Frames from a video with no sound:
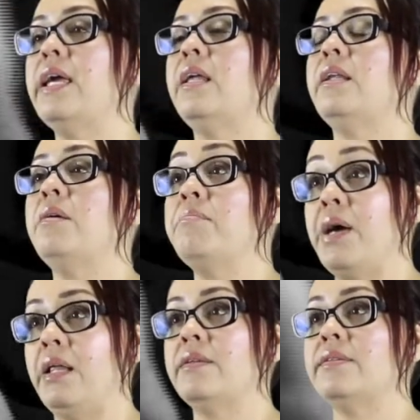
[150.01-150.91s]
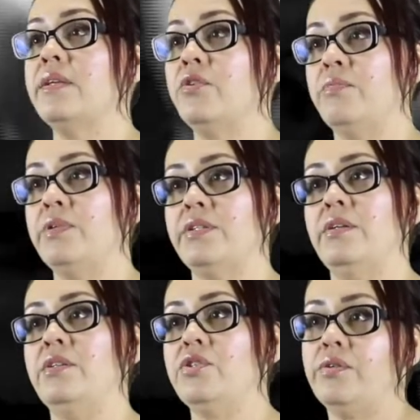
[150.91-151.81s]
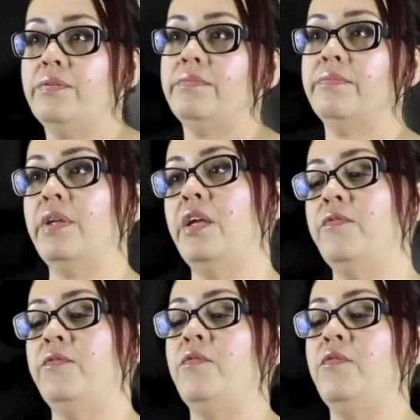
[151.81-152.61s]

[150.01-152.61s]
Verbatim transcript: and imbalance in your musculature. If,